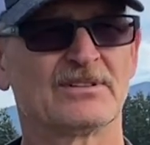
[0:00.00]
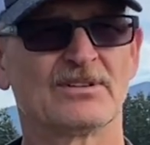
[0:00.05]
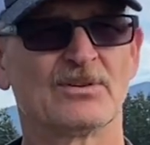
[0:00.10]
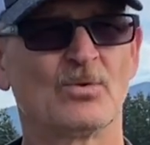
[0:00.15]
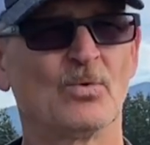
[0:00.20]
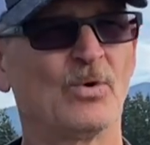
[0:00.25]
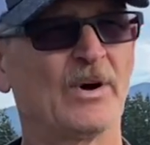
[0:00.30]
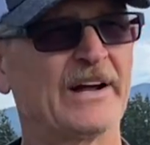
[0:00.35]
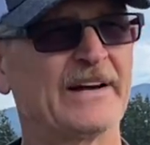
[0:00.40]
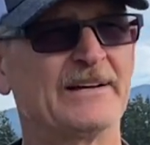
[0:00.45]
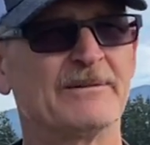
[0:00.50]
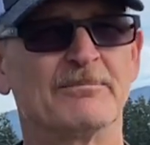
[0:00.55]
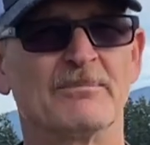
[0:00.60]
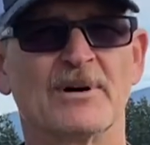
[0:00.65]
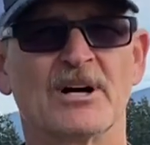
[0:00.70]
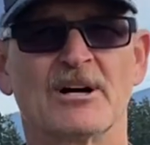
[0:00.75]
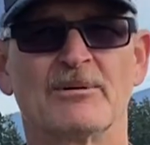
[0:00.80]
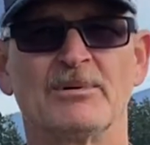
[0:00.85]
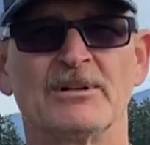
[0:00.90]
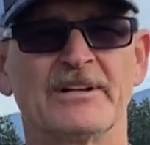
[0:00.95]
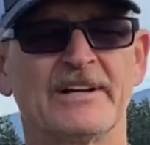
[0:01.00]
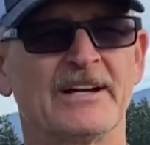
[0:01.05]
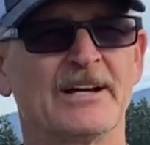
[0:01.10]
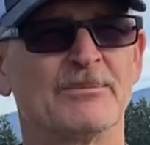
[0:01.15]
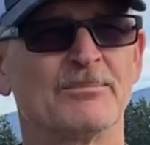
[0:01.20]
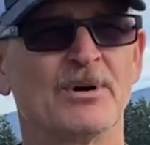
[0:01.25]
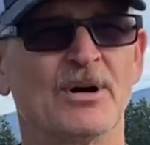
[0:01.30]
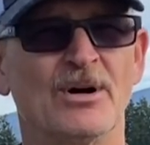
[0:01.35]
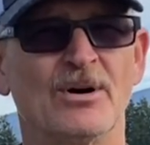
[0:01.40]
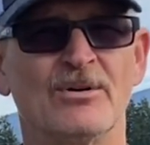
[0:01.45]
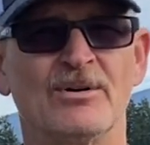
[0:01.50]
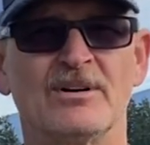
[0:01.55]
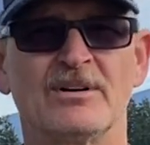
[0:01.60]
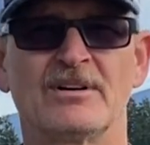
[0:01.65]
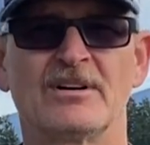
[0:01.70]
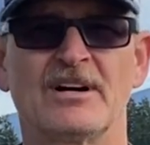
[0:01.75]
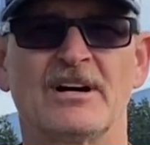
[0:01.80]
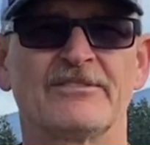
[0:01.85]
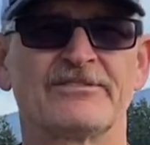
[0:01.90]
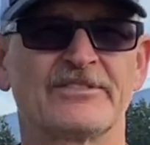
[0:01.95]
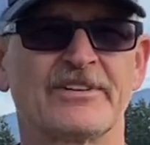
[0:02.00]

white marble ambo off to